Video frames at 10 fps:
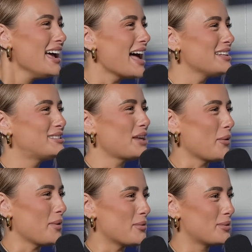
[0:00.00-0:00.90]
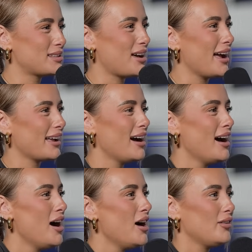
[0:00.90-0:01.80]
And Zoe was
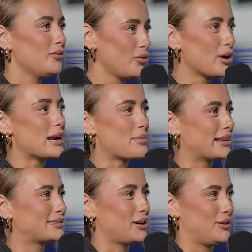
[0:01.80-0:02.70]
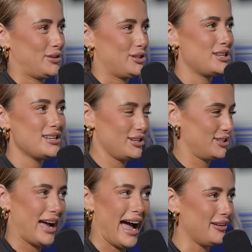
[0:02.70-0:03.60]
really pissed off because she
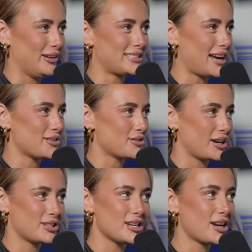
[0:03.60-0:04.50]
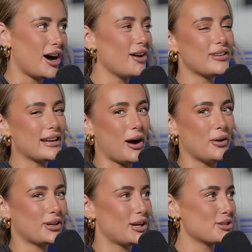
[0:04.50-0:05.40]
just cannot down drink. Yeah, she can't really
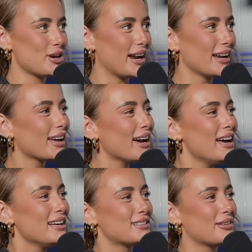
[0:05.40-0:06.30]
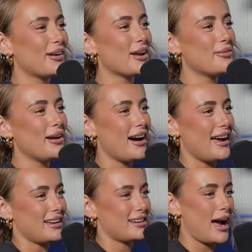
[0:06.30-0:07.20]
hold her drink. Yeah. So we
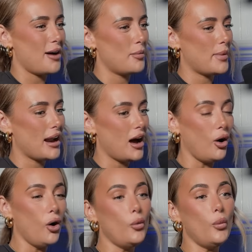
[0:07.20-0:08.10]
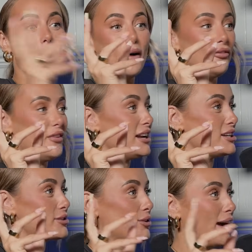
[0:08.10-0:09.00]
were Kat would be oh, I'm
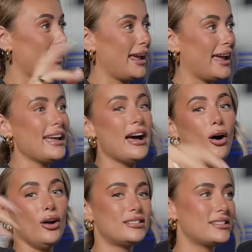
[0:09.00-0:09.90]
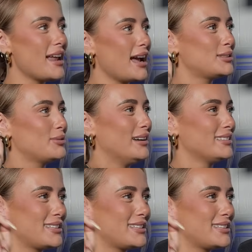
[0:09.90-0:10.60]
finished already. On to the next one.